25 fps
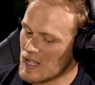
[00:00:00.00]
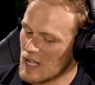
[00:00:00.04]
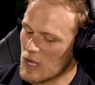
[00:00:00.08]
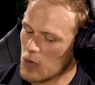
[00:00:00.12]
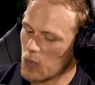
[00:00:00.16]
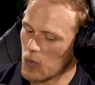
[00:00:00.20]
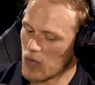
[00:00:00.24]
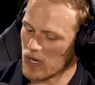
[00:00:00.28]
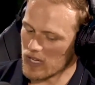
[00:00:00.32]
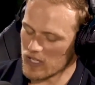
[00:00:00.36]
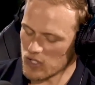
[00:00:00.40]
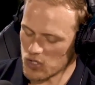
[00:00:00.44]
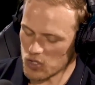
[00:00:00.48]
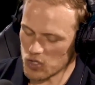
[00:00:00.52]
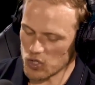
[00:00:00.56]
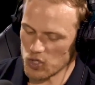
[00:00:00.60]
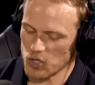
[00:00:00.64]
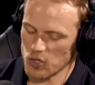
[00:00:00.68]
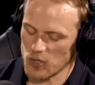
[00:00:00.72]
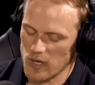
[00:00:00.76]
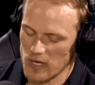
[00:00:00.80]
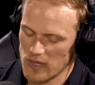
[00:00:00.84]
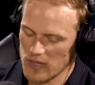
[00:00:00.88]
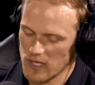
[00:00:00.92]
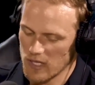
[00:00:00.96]
Well, it's
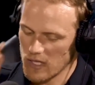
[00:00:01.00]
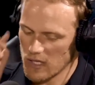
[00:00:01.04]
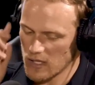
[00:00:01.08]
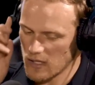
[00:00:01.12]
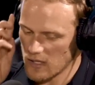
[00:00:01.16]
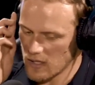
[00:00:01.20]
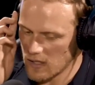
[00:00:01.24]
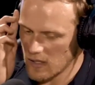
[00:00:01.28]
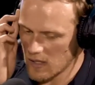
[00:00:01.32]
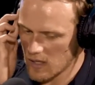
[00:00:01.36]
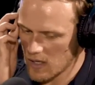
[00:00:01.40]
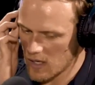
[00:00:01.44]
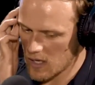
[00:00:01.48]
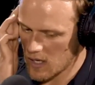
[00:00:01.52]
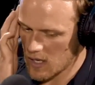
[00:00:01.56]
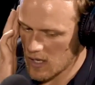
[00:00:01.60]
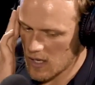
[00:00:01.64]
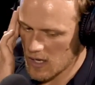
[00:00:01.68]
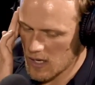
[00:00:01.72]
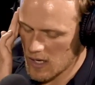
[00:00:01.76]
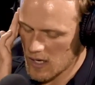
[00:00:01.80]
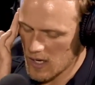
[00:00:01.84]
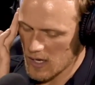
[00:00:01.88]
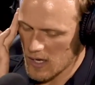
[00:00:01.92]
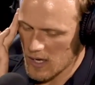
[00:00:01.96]
true. I think,
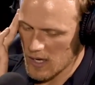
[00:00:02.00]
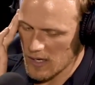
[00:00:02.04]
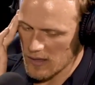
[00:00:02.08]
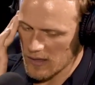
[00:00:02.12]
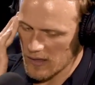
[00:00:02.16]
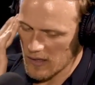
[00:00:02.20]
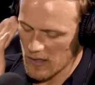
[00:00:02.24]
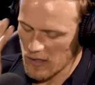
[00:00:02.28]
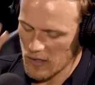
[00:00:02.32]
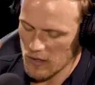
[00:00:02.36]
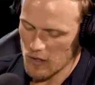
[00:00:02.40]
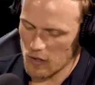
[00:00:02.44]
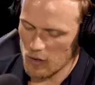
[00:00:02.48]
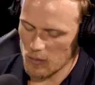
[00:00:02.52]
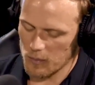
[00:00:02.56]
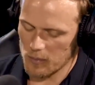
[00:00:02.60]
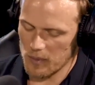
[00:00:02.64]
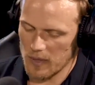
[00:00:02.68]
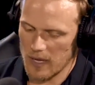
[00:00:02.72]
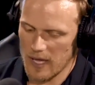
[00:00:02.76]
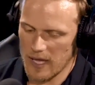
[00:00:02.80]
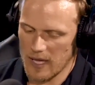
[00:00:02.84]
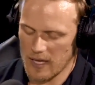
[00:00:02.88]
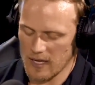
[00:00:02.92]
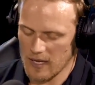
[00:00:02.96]

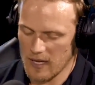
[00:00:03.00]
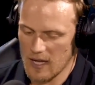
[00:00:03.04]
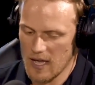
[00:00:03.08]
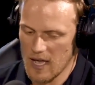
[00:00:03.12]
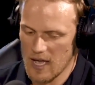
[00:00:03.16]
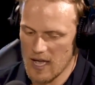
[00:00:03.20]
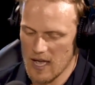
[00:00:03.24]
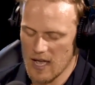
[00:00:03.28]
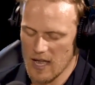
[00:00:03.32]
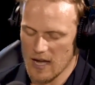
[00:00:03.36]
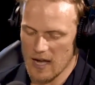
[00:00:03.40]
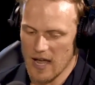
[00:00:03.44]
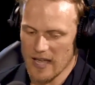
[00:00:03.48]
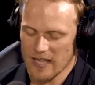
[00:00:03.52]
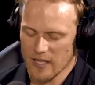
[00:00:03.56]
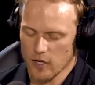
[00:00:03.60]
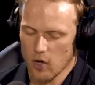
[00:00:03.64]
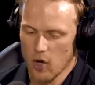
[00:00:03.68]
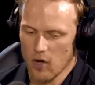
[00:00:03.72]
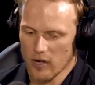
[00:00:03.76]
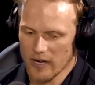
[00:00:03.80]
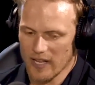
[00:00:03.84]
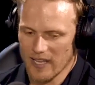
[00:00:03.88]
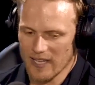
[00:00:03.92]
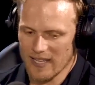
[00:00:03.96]
playing an
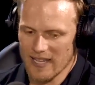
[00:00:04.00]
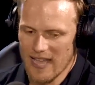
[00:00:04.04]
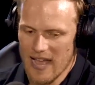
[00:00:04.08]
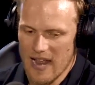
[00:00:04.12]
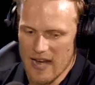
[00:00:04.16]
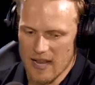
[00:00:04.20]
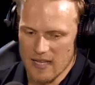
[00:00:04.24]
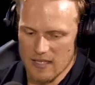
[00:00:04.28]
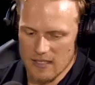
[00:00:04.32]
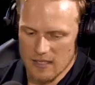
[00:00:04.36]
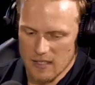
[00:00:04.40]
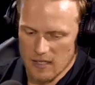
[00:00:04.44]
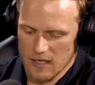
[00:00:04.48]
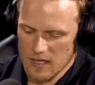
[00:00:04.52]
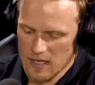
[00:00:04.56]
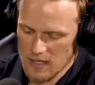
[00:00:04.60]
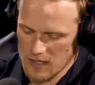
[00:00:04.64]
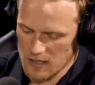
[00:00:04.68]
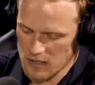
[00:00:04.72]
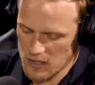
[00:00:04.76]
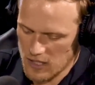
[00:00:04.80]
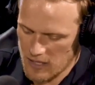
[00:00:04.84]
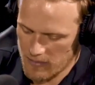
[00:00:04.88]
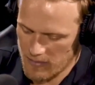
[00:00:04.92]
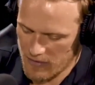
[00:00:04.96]
iconic character, and I
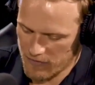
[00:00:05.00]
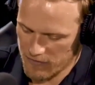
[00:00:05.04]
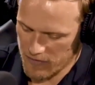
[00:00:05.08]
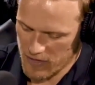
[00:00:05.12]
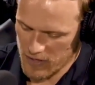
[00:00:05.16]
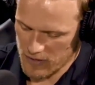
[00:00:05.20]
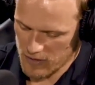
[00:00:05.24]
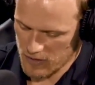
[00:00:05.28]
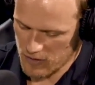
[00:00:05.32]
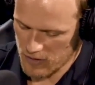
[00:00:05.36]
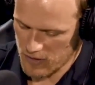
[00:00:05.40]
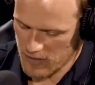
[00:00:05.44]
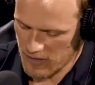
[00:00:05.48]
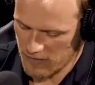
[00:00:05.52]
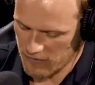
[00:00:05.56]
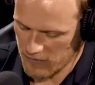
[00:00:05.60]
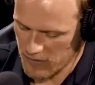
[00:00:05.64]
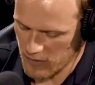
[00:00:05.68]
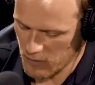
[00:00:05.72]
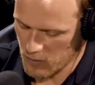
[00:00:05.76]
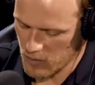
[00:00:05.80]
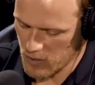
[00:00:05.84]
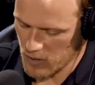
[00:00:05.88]
think Jamie Fraser is definitely